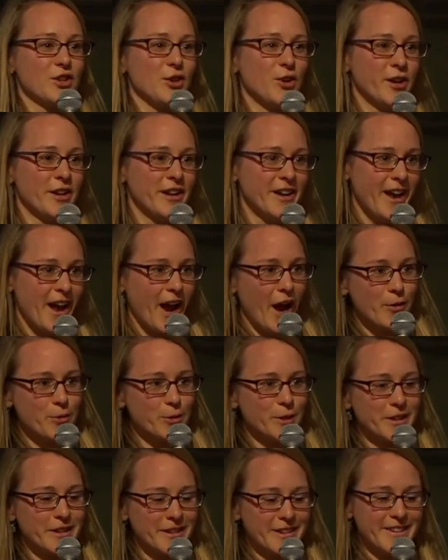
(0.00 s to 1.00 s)
So
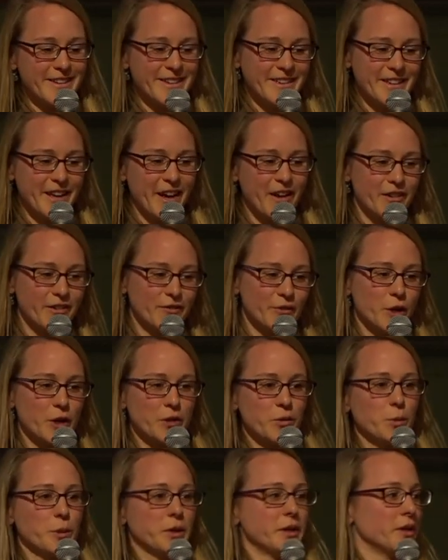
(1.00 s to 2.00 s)
I will, yeah,
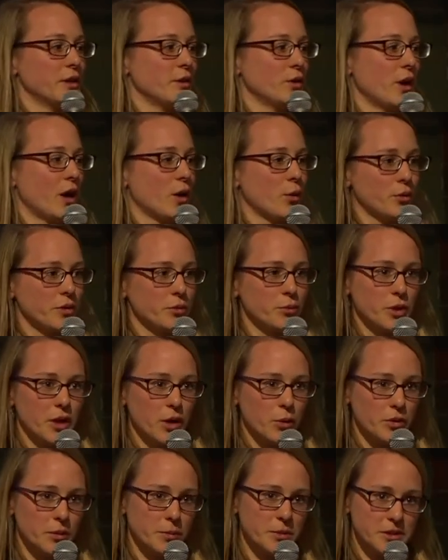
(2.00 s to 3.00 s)
we are
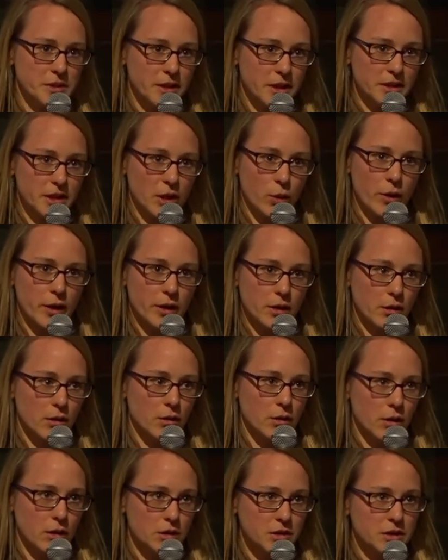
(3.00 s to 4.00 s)
representing
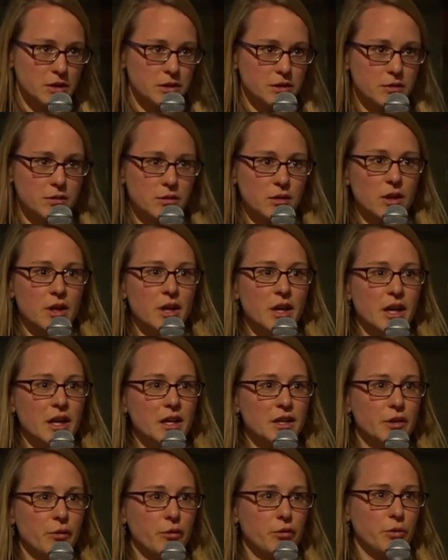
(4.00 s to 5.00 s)
quite a lot in
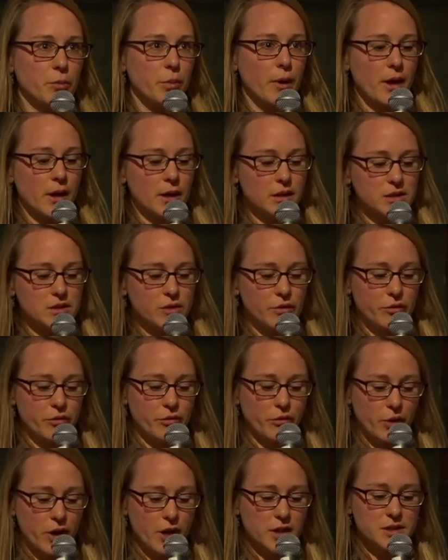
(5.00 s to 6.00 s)
different parts
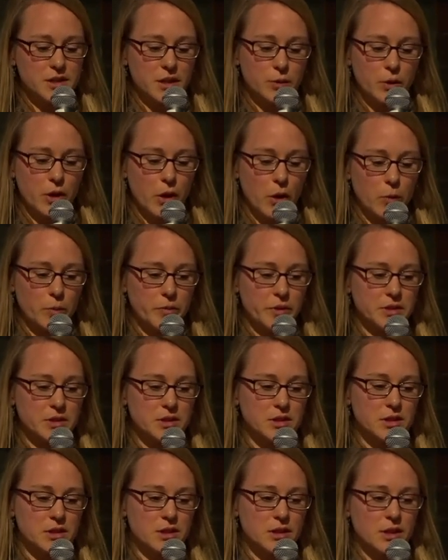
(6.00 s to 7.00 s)
of France, and we hope
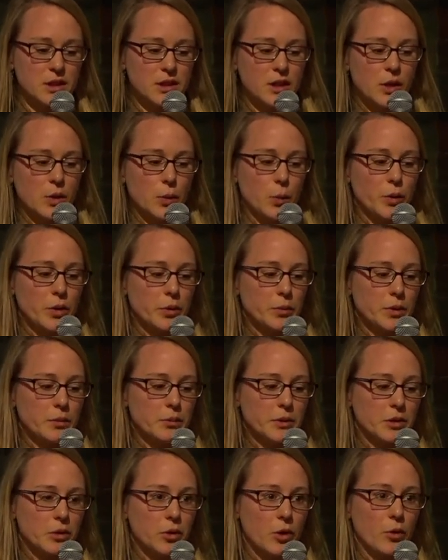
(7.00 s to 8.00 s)
that we
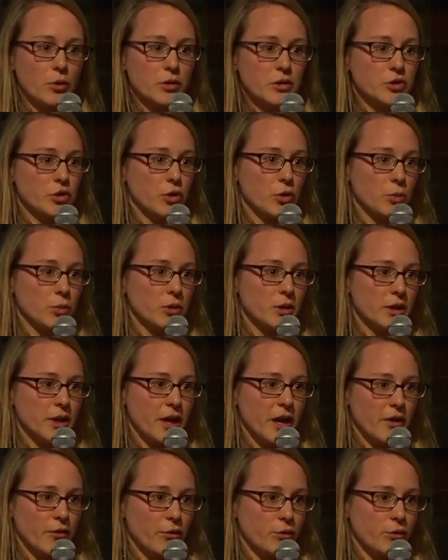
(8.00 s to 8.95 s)
will be known in Germany.